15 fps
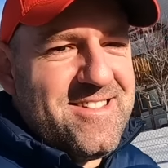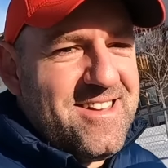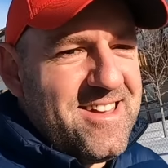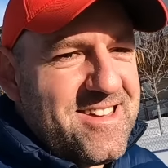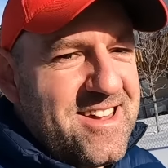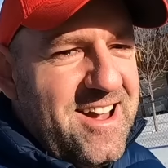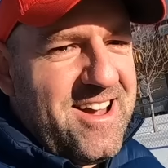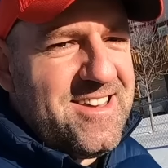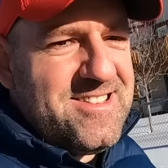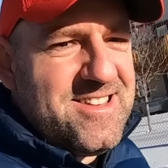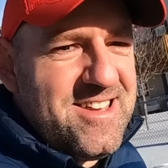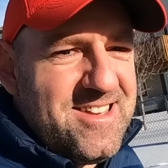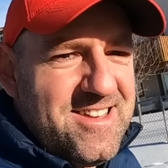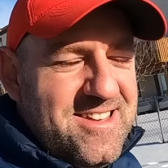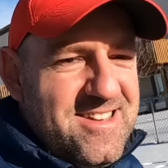Hey guys,
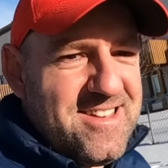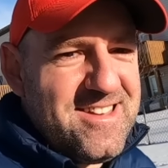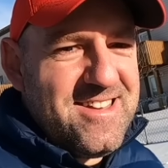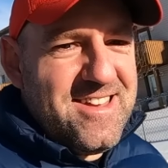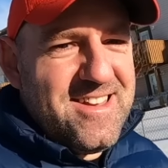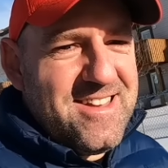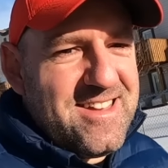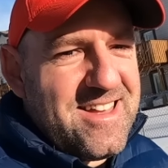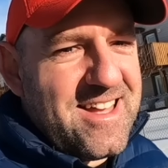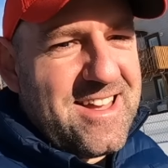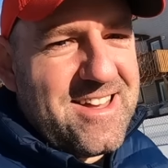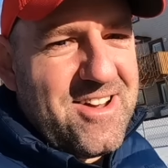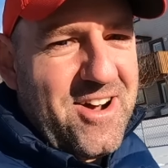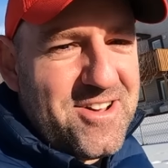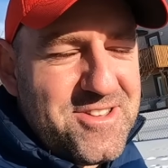
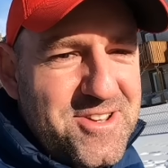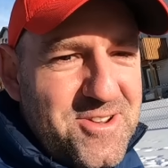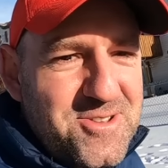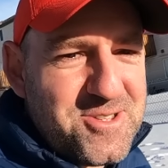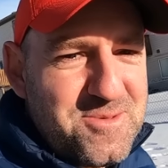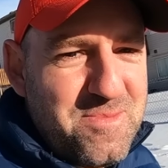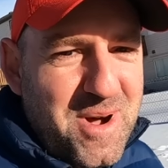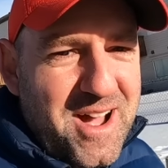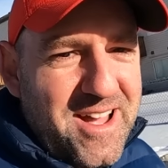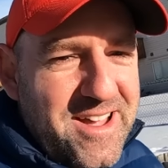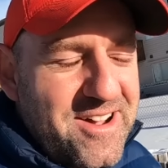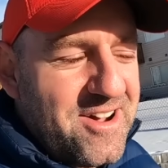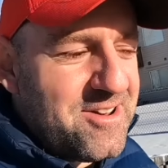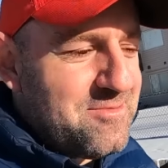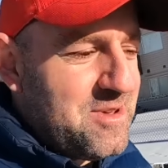I caught you
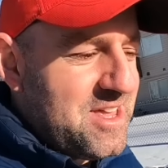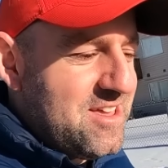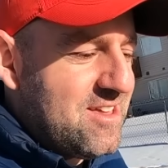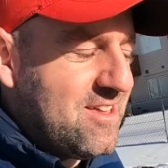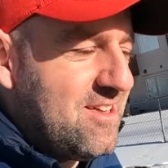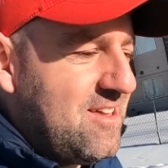spying on me.